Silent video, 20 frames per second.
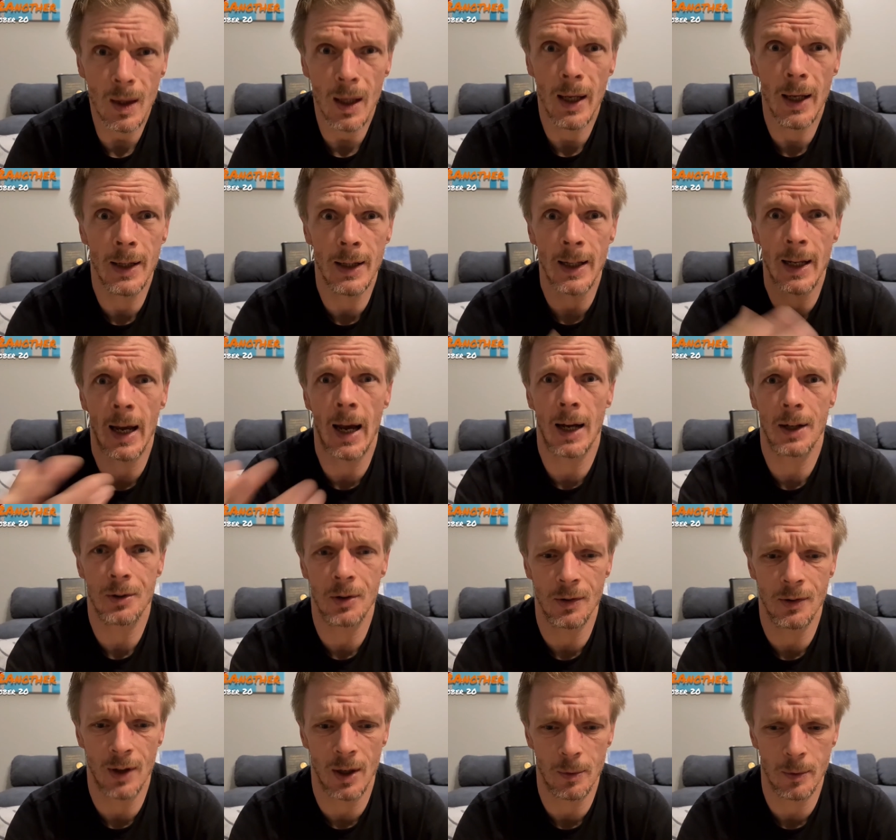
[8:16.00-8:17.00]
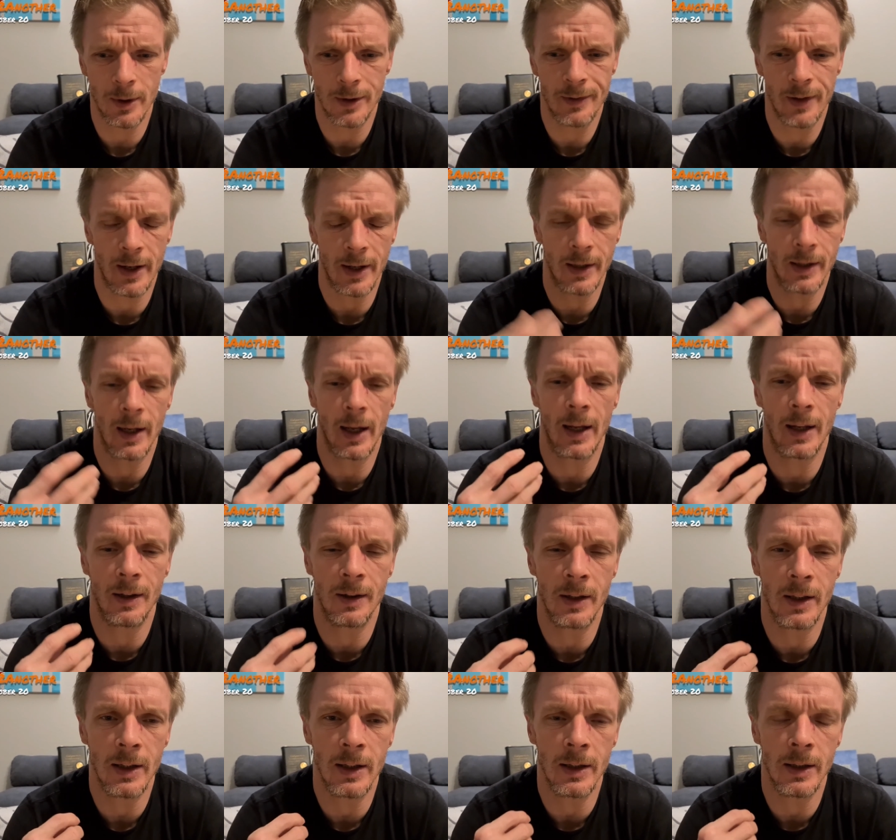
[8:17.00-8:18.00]
and the actions that we take,
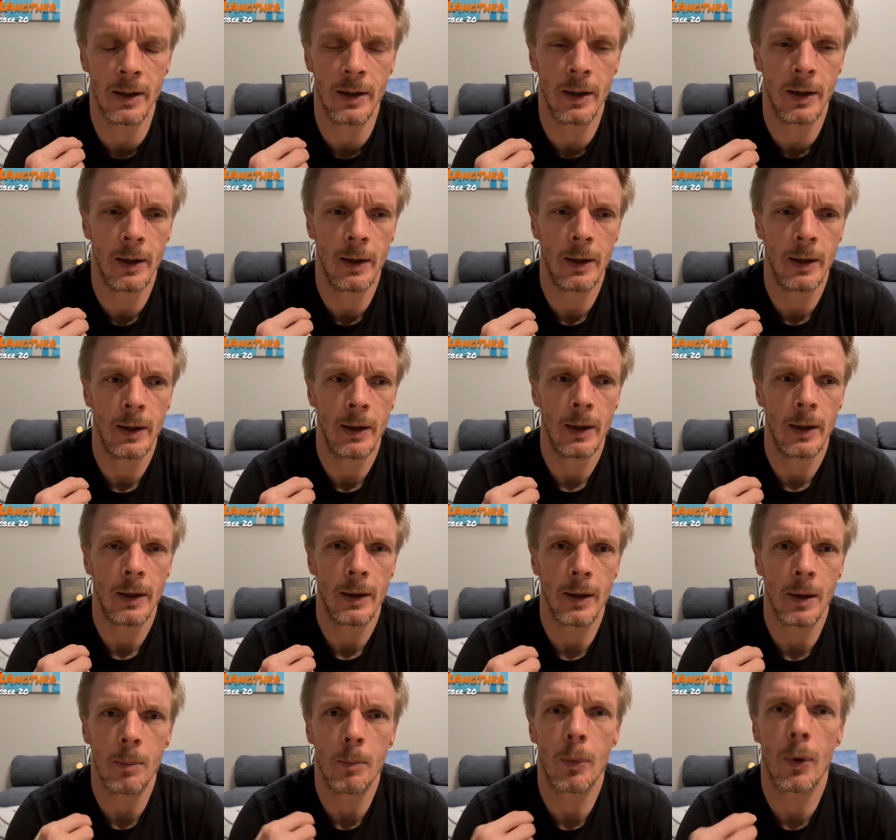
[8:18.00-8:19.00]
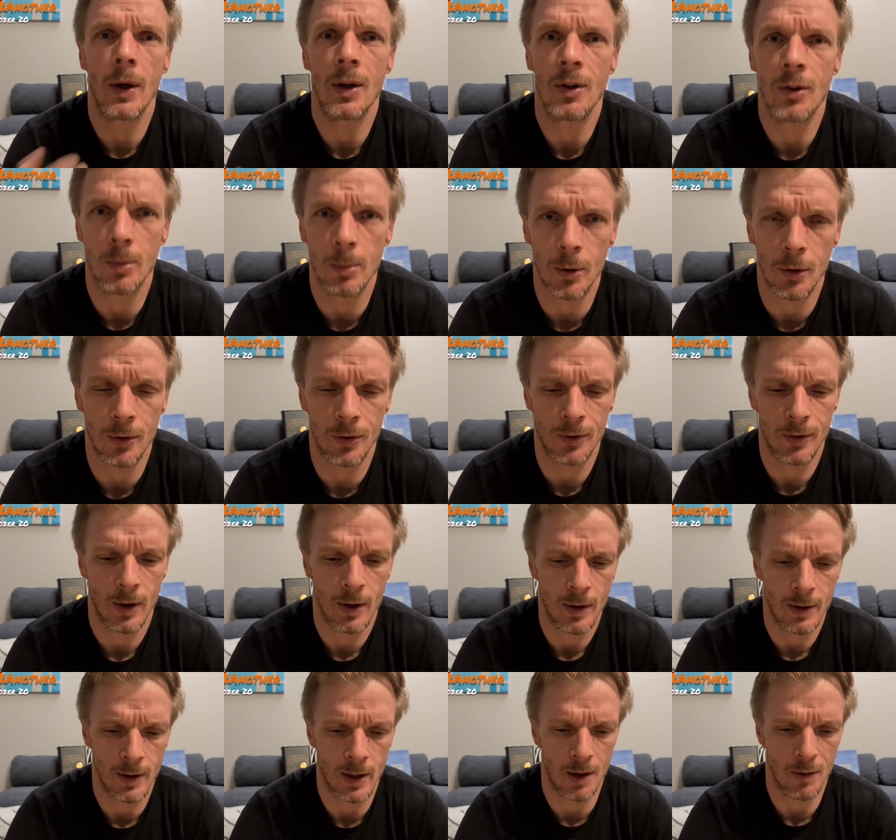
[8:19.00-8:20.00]
and the principles
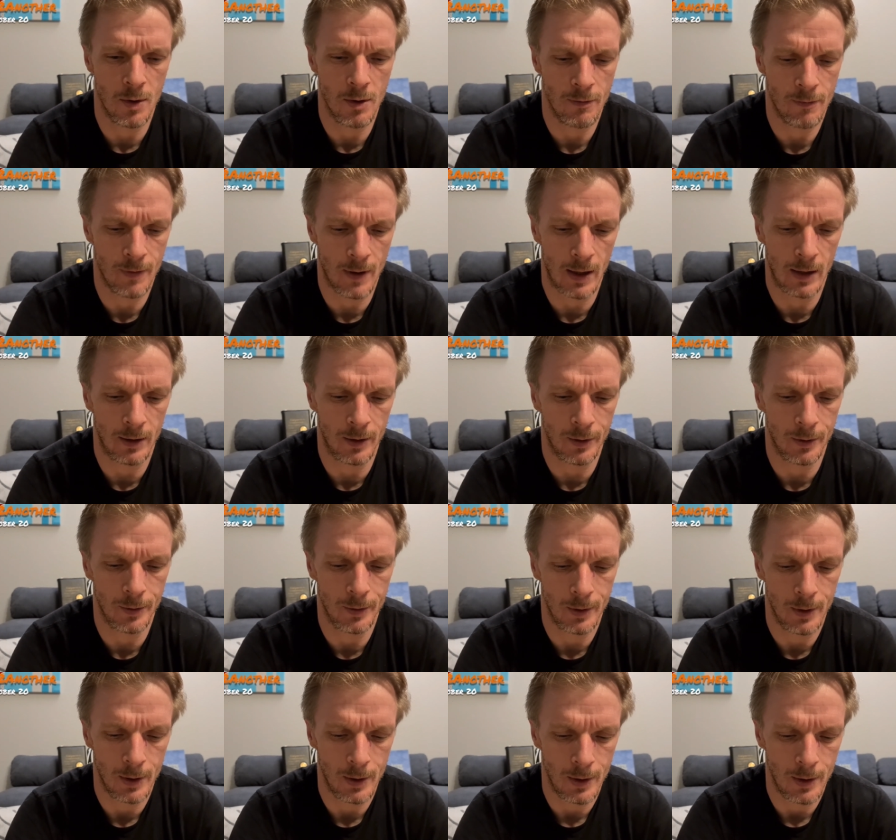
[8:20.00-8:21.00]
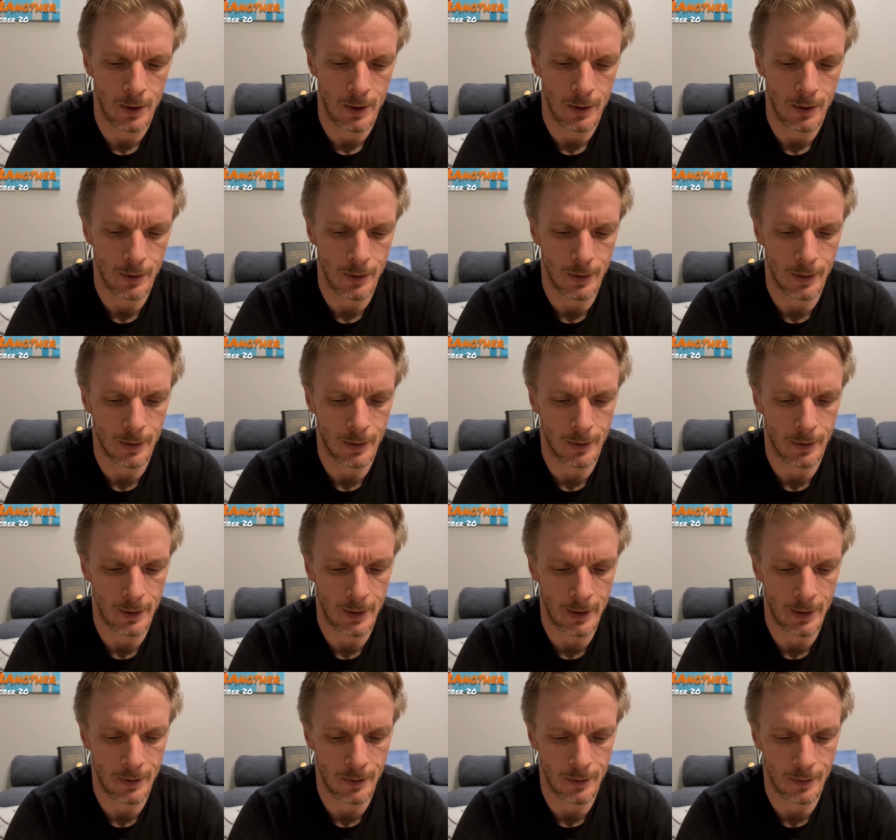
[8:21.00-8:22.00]
that we follow, you know,
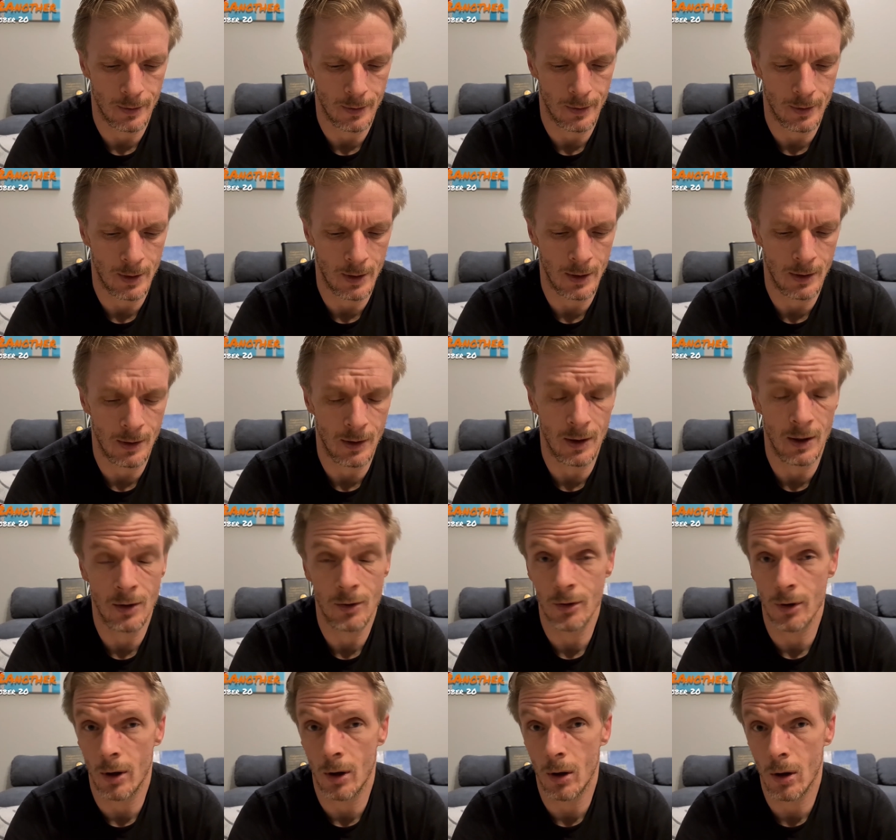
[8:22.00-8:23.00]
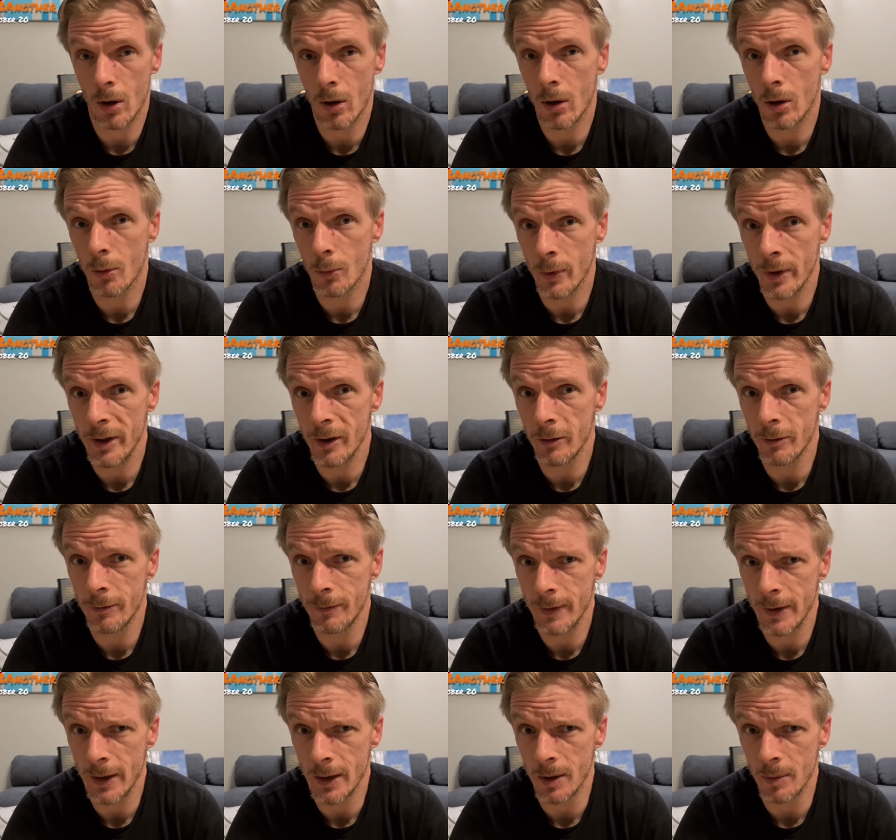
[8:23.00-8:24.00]
and it's all real
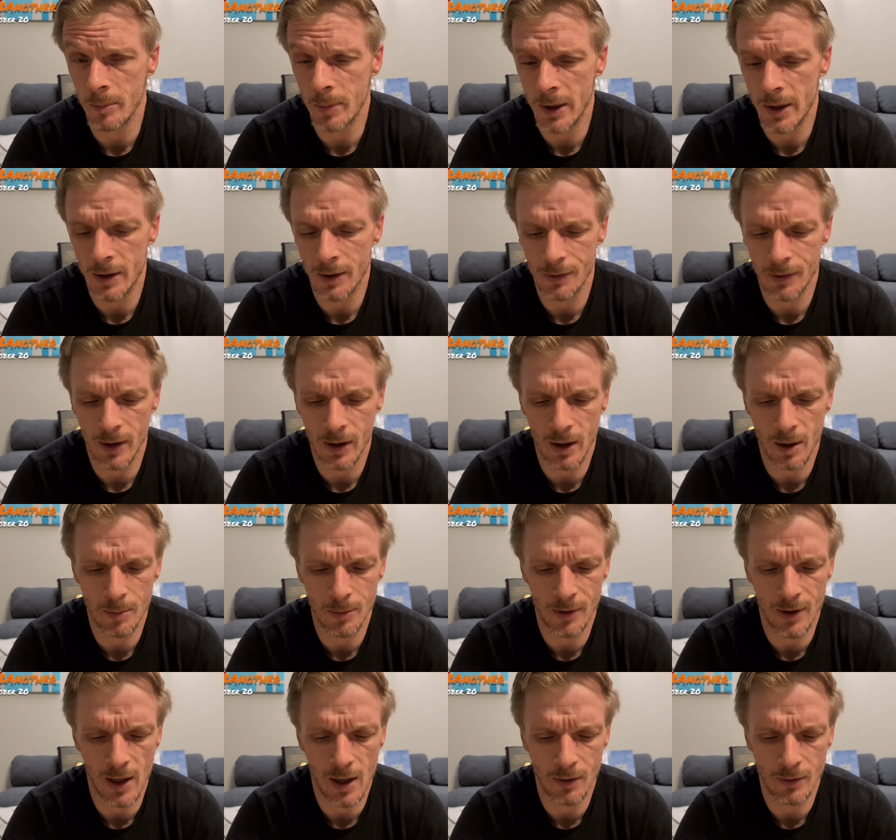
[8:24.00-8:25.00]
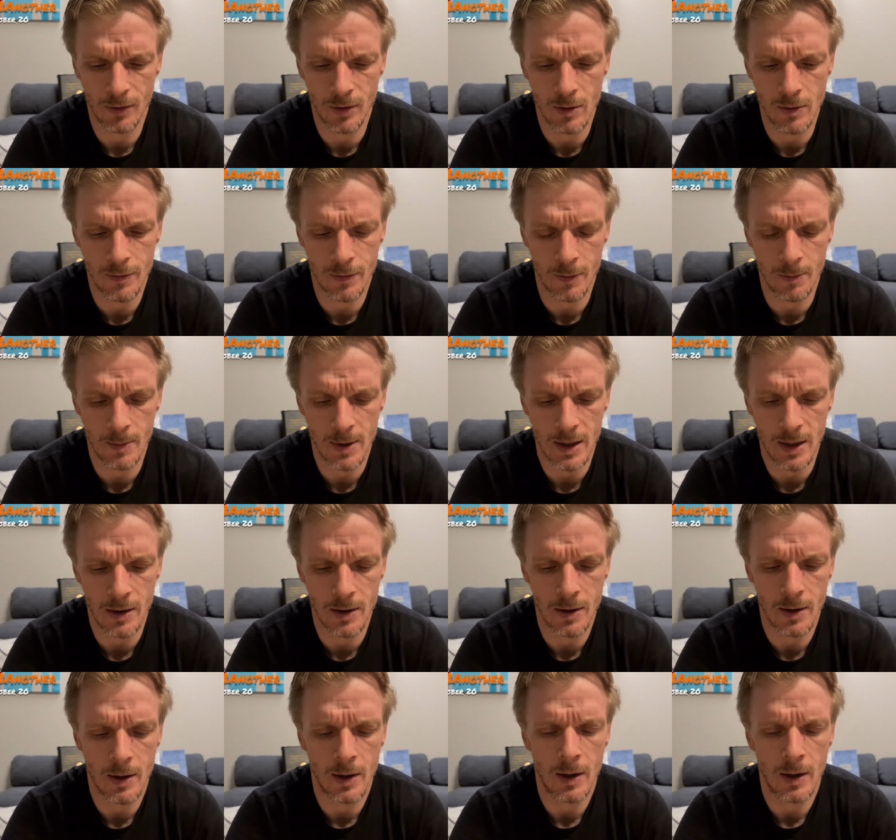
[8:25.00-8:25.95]
fitting, because it comes down to, for me,